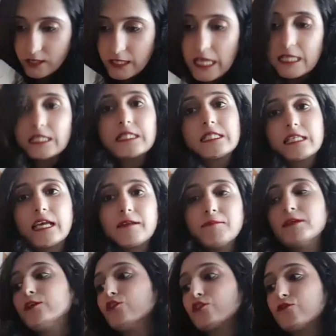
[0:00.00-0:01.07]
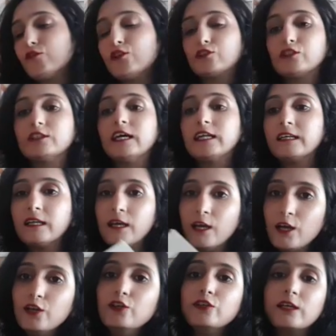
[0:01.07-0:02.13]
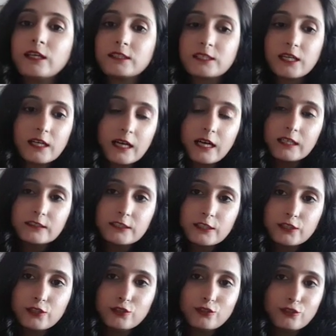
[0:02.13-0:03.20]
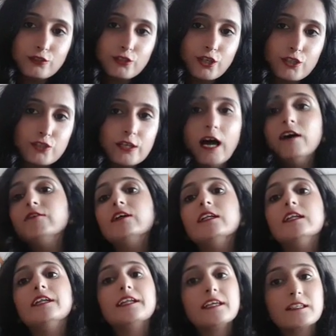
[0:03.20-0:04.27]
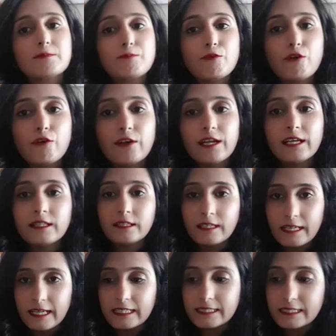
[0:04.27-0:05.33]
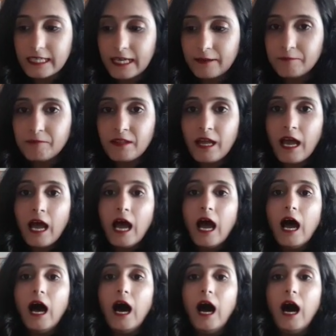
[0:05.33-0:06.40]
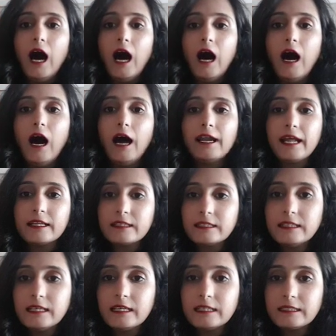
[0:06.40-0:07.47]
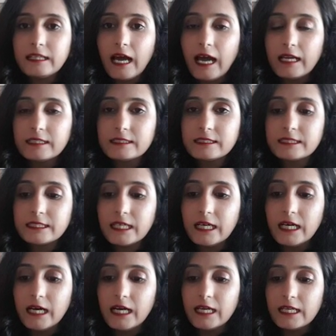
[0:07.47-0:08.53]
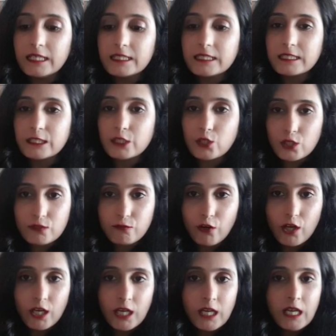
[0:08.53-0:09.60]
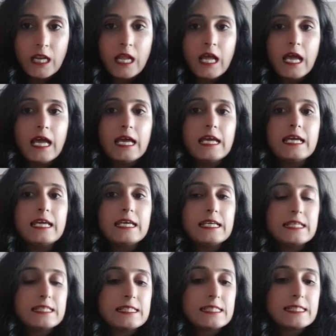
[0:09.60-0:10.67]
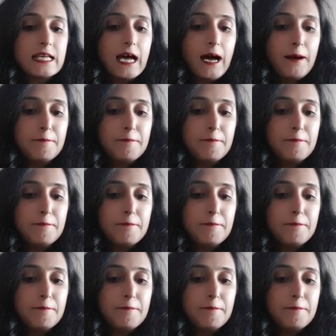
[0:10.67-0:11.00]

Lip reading: this can be useful so that you can still continue your travel and exploring the next day. Another thing that is useful is